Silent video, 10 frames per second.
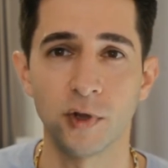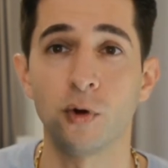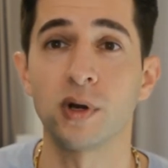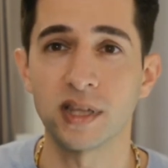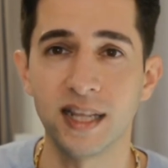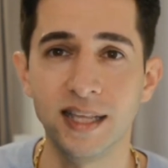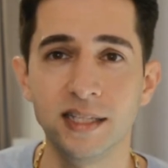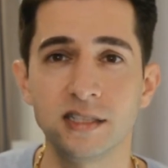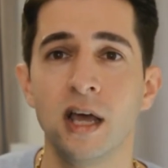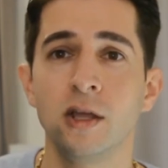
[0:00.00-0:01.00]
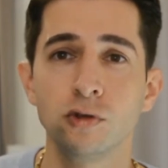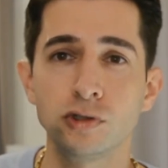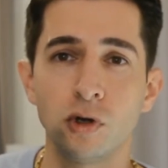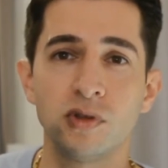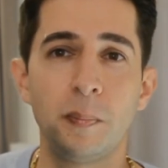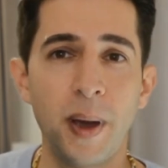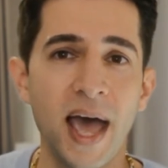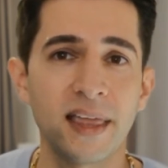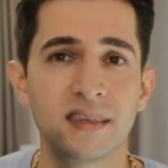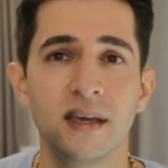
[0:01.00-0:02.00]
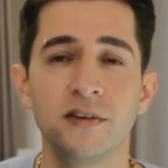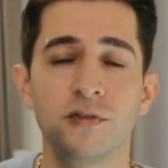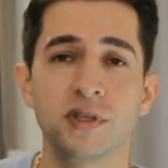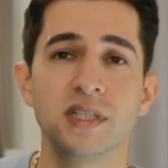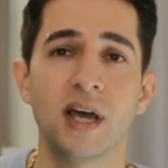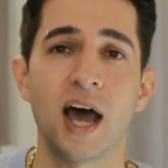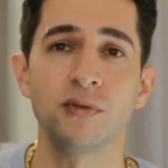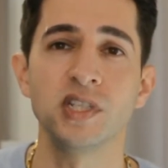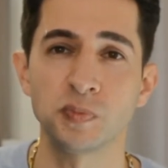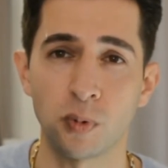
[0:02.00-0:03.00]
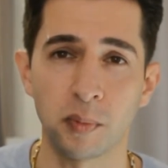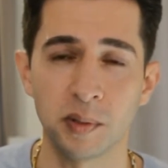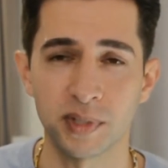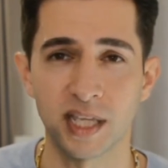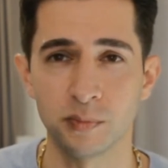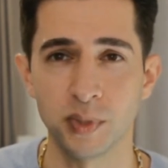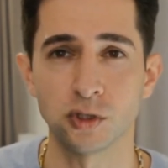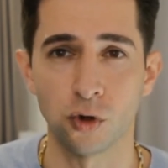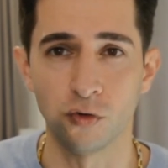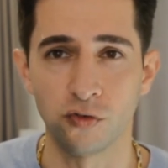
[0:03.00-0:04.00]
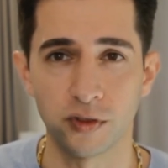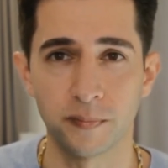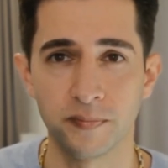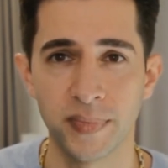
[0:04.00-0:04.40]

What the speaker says: or at least to show the path how this problem can be solved.